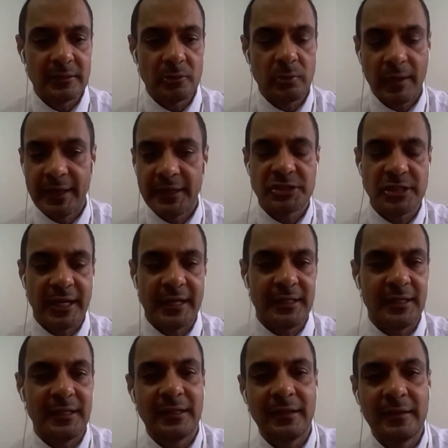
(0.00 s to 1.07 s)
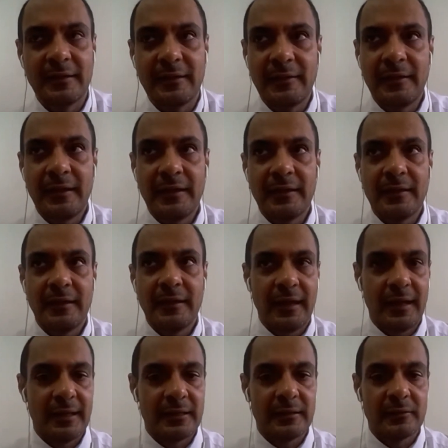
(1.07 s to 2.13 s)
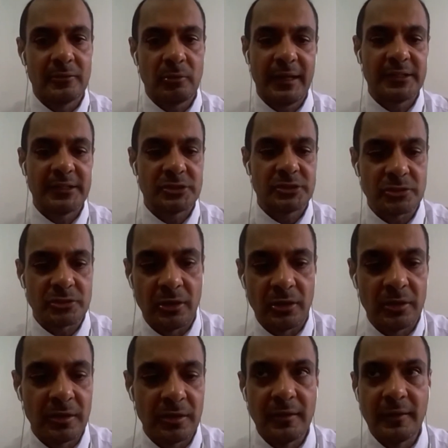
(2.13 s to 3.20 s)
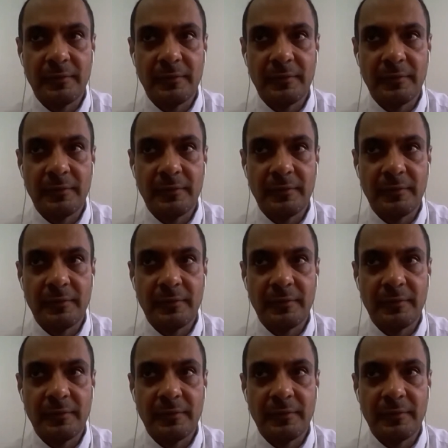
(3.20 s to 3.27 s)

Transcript: quite shining and quite strong.